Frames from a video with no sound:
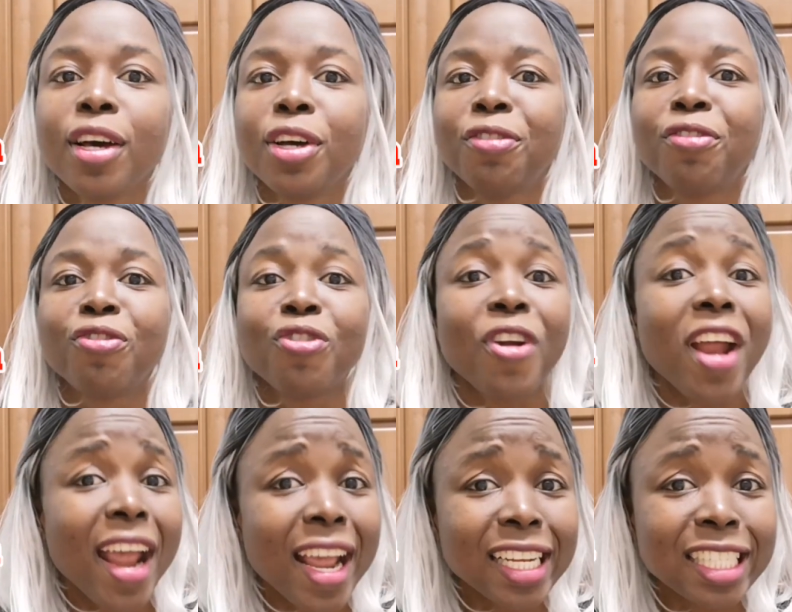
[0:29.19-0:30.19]

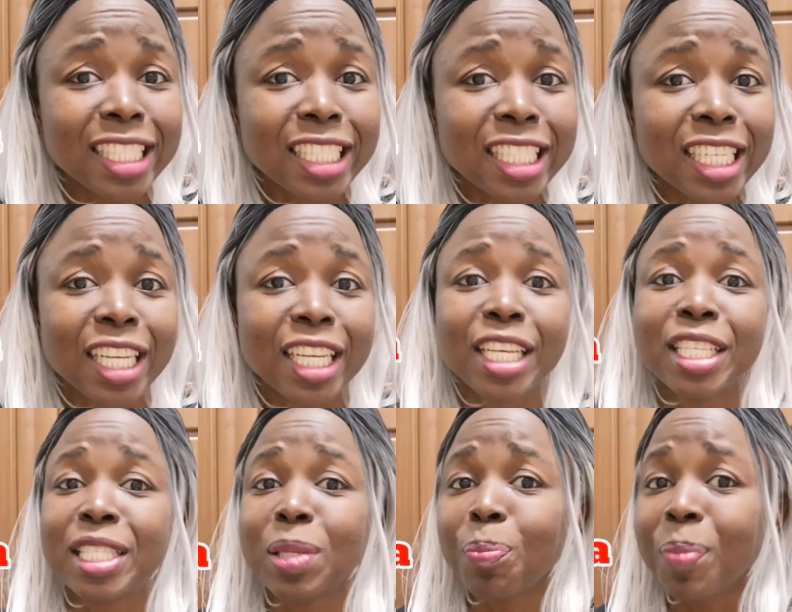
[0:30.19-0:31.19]
French,
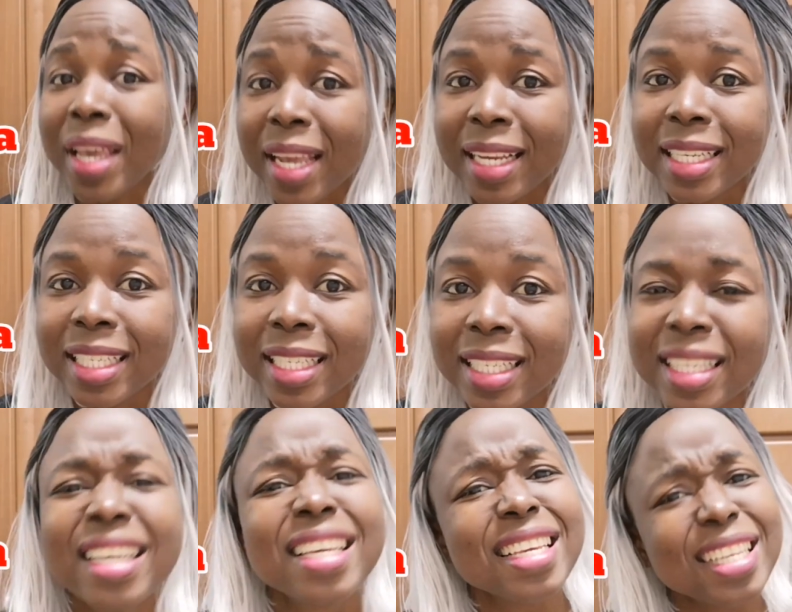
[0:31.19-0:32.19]
Sepedi,
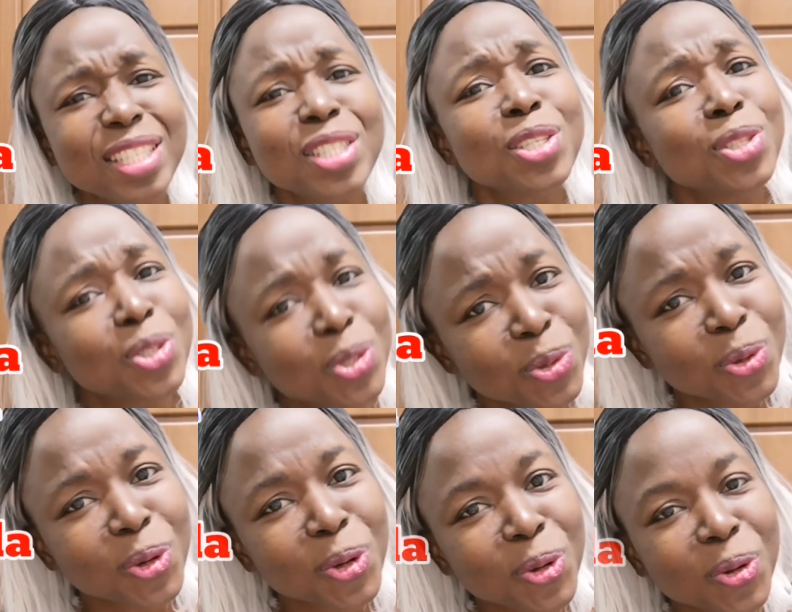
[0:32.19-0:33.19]

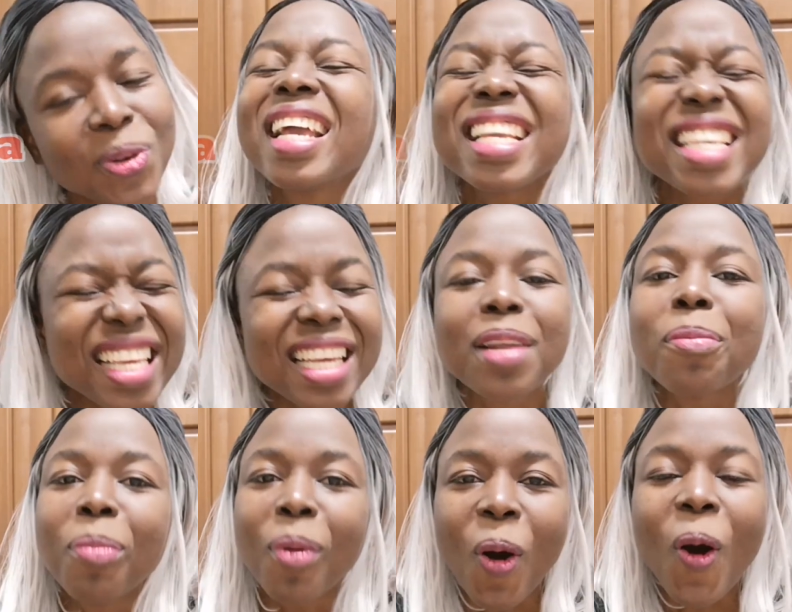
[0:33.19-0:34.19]
isiZulu,
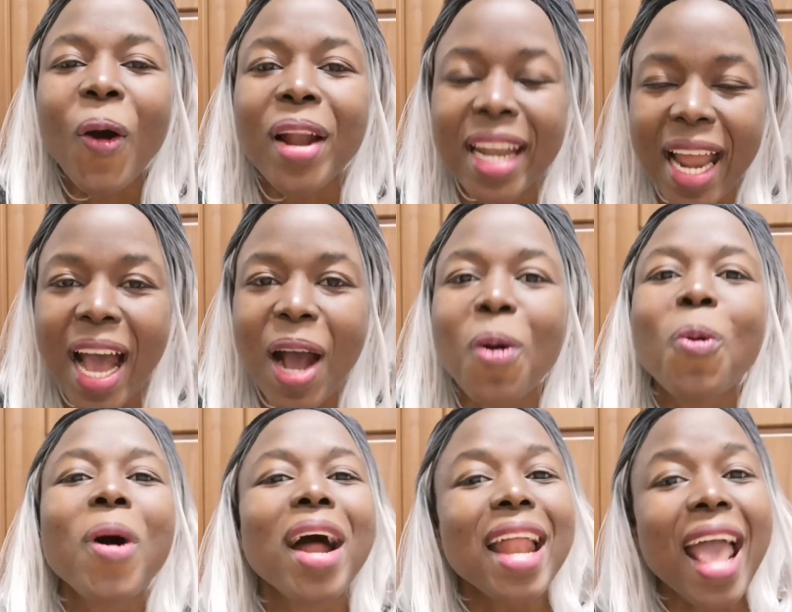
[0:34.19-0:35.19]
Kiribona,
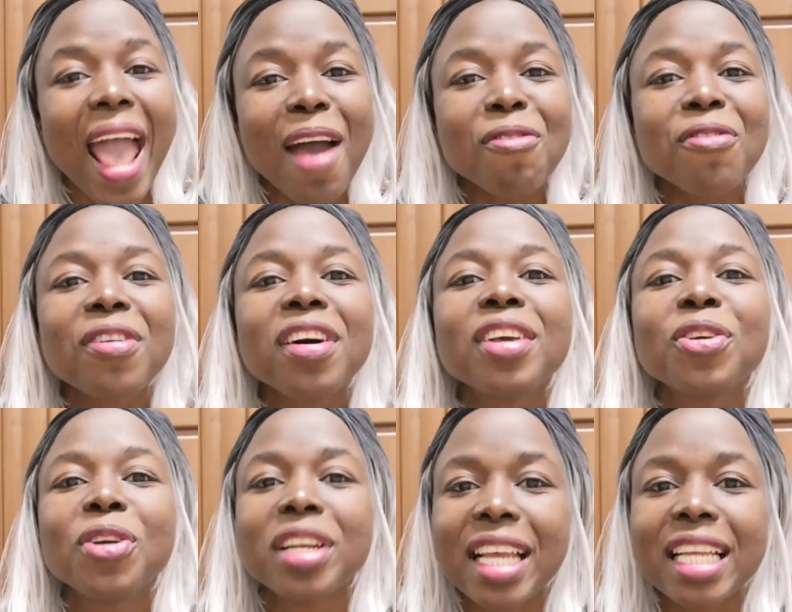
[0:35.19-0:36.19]
whatever
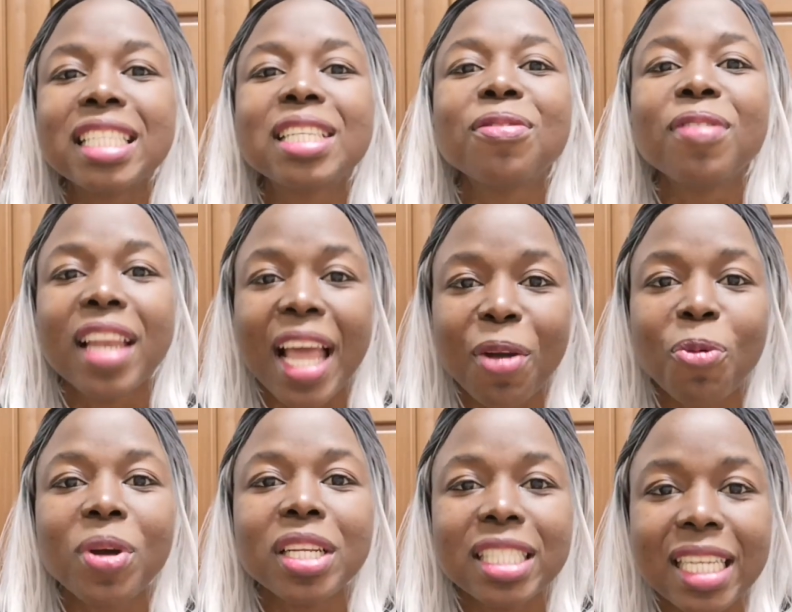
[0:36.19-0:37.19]
your native
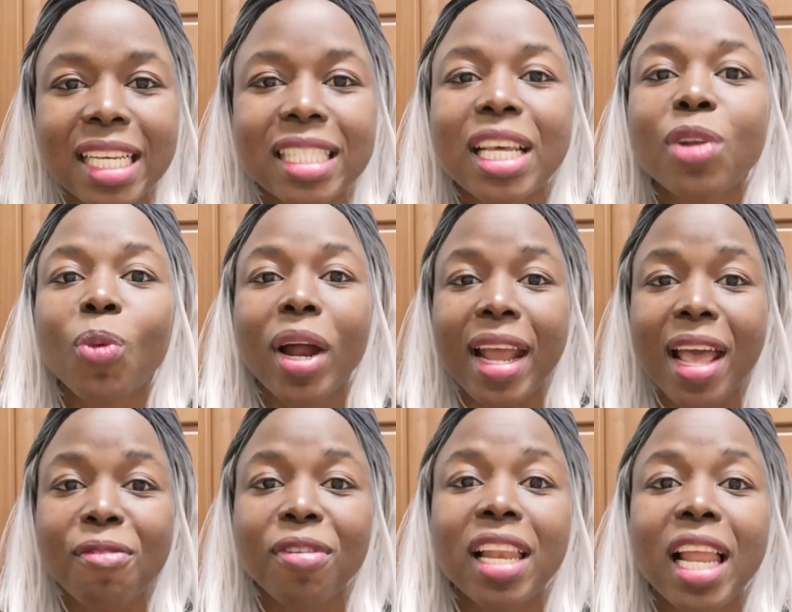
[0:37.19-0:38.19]
language is and
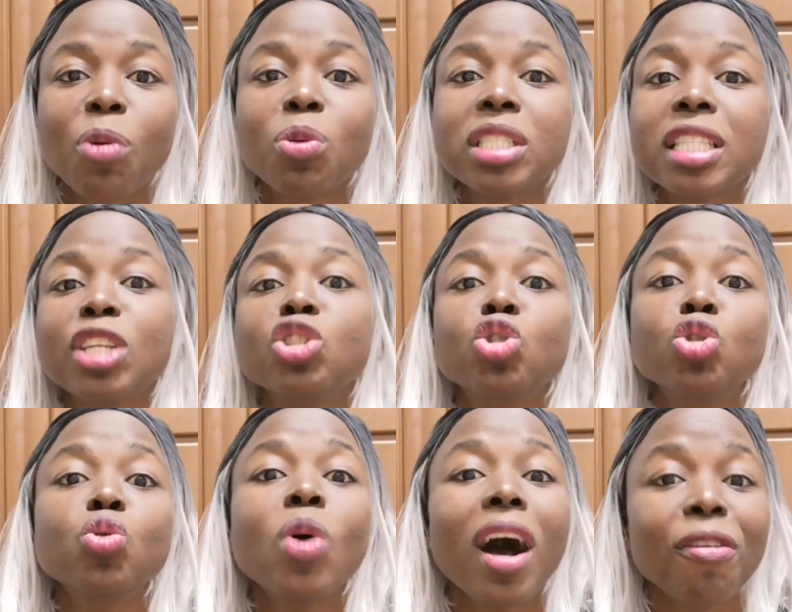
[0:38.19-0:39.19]
whatever language that
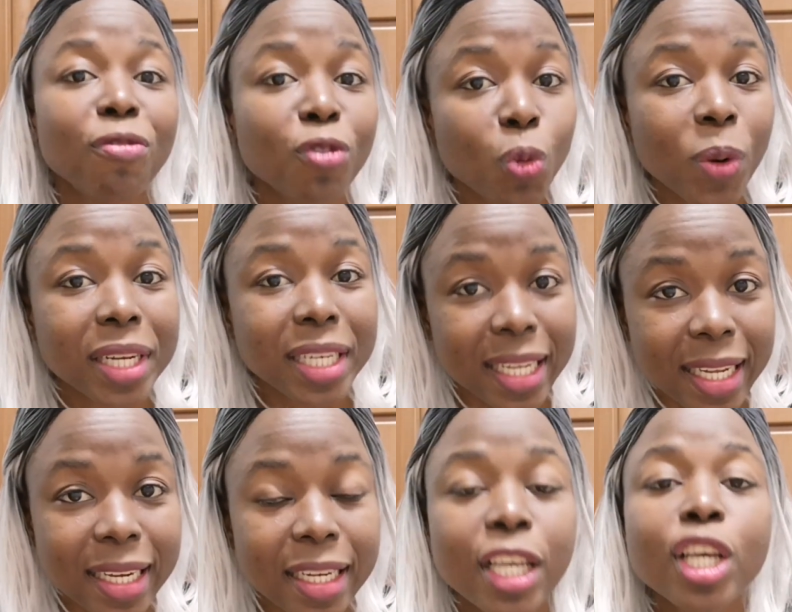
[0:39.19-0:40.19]
you are fluent
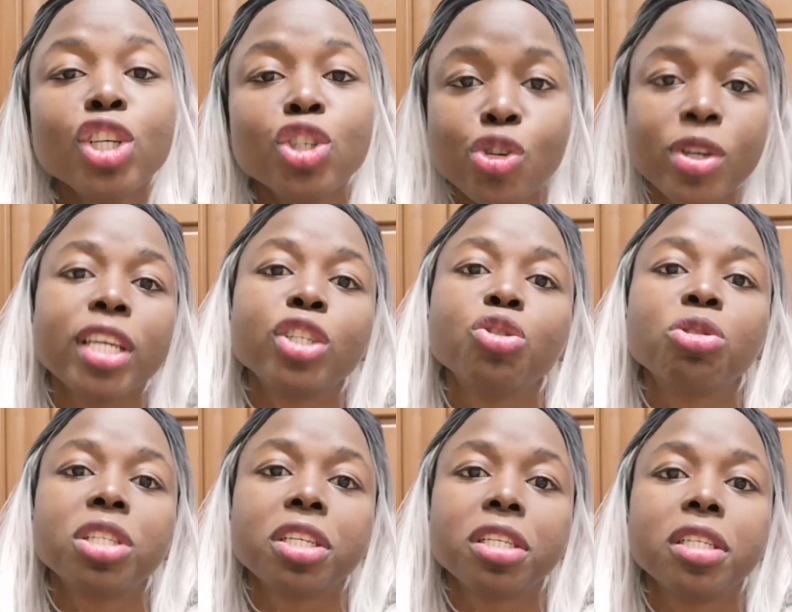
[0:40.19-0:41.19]
in, you can
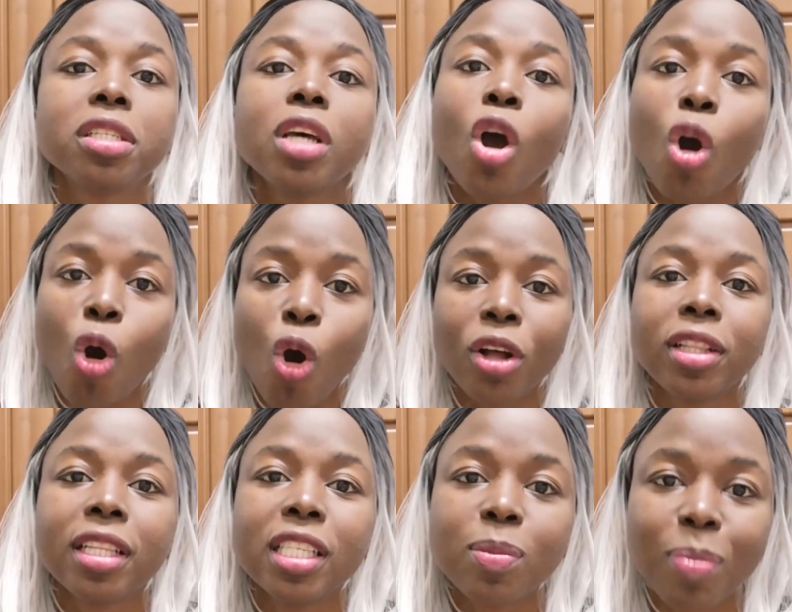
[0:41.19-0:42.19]
tutor it on
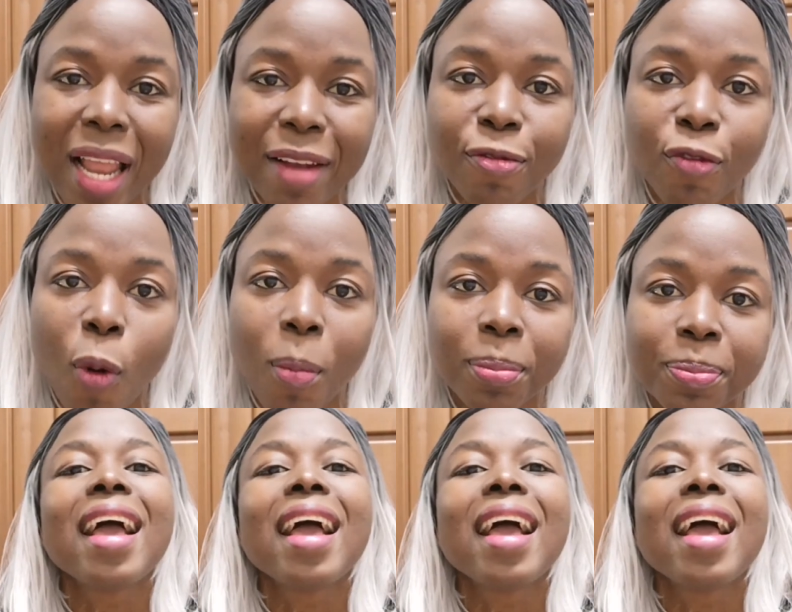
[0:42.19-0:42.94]
this platform.